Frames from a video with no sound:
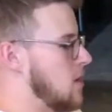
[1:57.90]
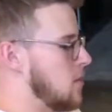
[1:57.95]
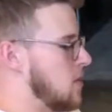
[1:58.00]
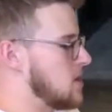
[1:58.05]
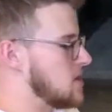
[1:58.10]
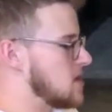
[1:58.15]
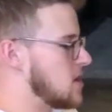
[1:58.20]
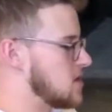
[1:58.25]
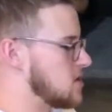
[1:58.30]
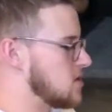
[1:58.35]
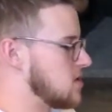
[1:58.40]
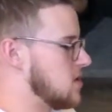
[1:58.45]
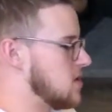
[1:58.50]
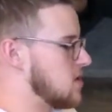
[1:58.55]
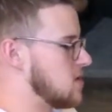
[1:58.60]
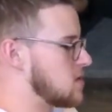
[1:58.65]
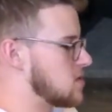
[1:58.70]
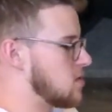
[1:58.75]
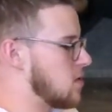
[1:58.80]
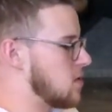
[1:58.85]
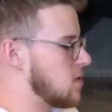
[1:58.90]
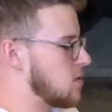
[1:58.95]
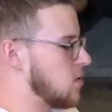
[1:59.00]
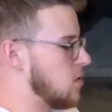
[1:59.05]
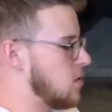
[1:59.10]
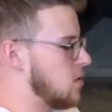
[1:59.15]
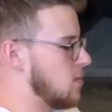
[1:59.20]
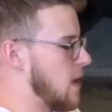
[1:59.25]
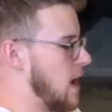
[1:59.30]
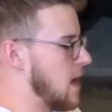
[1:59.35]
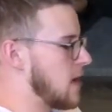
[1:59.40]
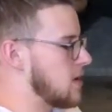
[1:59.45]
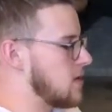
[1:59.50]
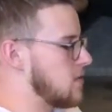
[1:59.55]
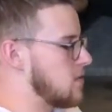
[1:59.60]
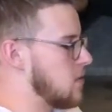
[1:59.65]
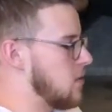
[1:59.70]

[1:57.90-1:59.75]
But essentially, you just want to roll back and